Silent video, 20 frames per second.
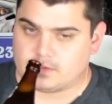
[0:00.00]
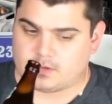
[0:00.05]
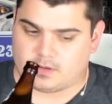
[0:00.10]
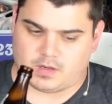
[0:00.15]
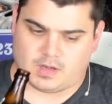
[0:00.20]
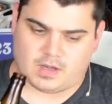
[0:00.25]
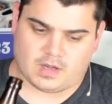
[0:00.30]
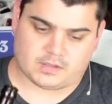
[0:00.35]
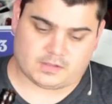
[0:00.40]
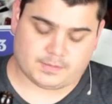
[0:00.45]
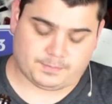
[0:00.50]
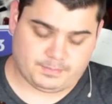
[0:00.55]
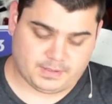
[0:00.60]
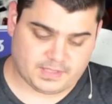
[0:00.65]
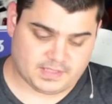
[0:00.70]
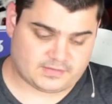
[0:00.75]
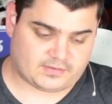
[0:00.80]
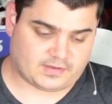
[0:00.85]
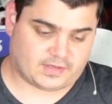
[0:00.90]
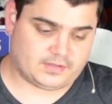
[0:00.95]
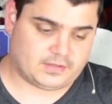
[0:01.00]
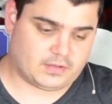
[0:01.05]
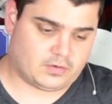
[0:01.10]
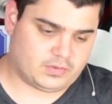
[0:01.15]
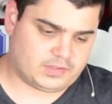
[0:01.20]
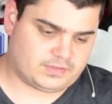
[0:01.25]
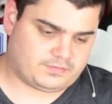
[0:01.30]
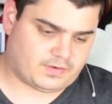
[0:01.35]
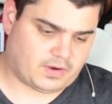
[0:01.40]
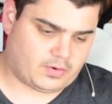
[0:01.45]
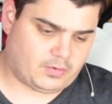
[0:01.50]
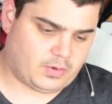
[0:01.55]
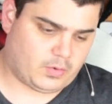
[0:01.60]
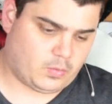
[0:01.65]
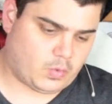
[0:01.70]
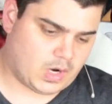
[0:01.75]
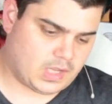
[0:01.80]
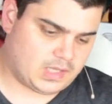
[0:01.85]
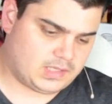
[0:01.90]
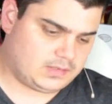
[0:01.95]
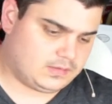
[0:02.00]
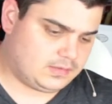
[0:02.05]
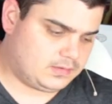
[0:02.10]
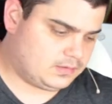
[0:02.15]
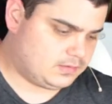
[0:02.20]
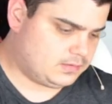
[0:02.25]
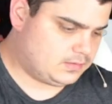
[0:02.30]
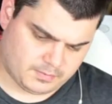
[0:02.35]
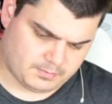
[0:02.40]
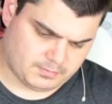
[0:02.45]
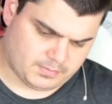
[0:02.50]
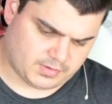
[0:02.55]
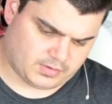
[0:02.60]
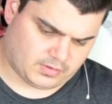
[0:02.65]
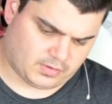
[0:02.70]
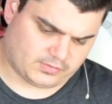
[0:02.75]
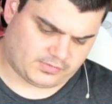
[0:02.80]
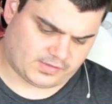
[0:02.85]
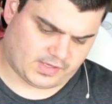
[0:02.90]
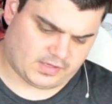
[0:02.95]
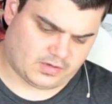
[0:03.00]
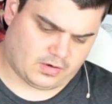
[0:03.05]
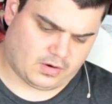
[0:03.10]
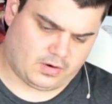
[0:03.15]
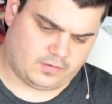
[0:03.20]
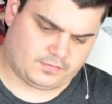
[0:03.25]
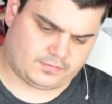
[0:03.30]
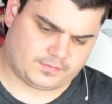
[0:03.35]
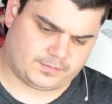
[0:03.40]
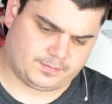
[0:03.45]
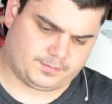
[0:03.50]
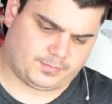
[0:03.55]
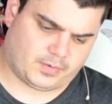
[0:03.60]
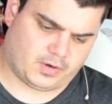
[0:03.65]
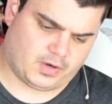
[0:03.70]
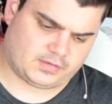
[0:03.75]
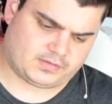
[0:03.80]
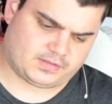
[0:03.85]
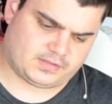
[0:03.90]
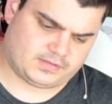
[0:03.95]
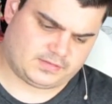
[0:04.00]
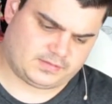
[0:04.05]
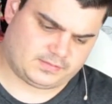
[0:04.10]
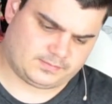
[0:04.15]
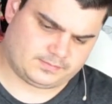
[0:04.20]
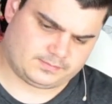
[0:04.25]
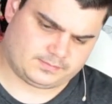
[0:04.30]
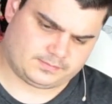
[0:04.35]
The Pils, I know it very well, because I often bought it.